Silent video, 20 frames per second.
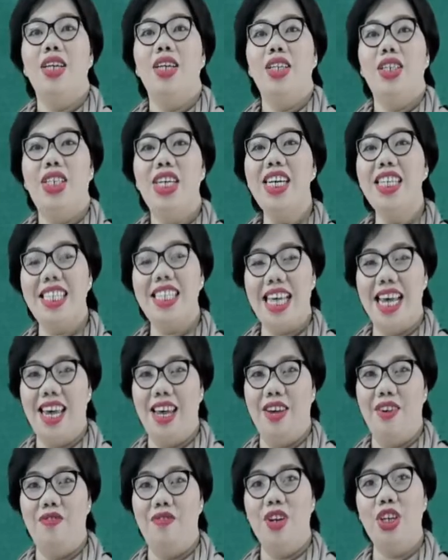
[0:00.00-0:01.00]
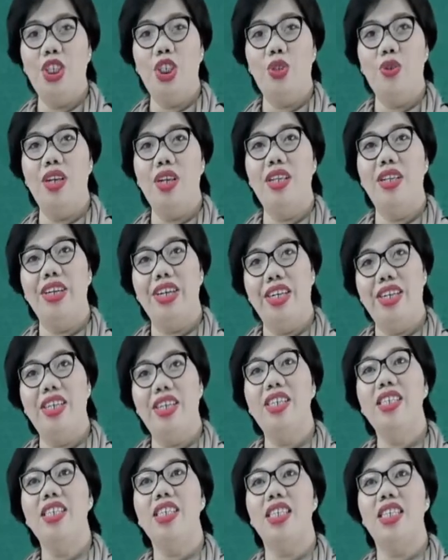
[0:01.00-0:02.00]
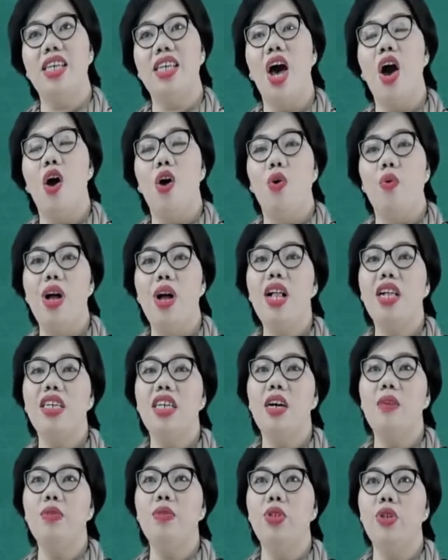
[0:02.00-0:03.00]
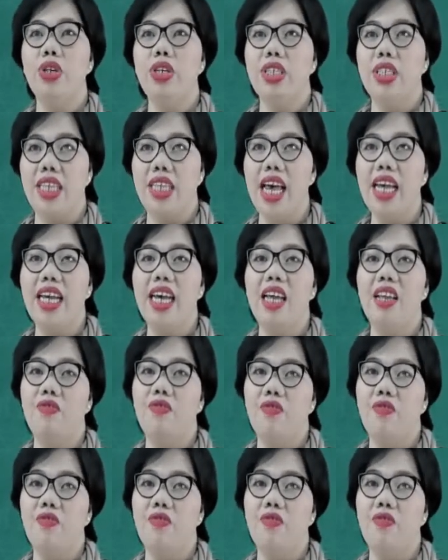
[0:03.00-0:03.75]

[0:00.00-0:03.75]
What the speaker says: Good day, virtual learners. Welcome to our second